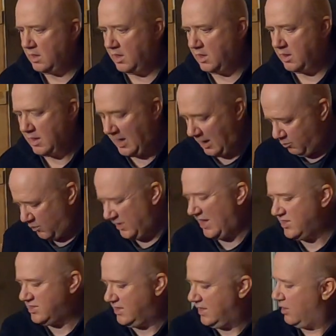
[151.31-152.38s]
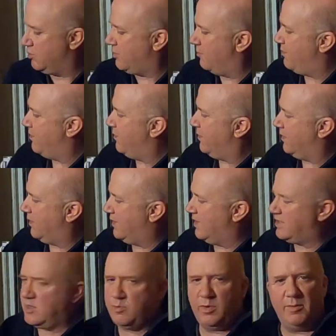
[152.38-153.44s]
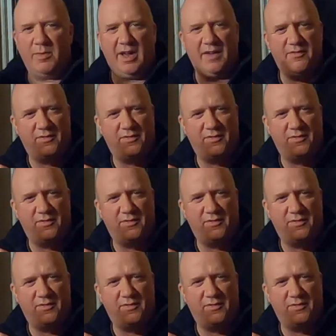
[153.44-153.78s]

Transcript: Uh, uh well, actually, was, this is one of my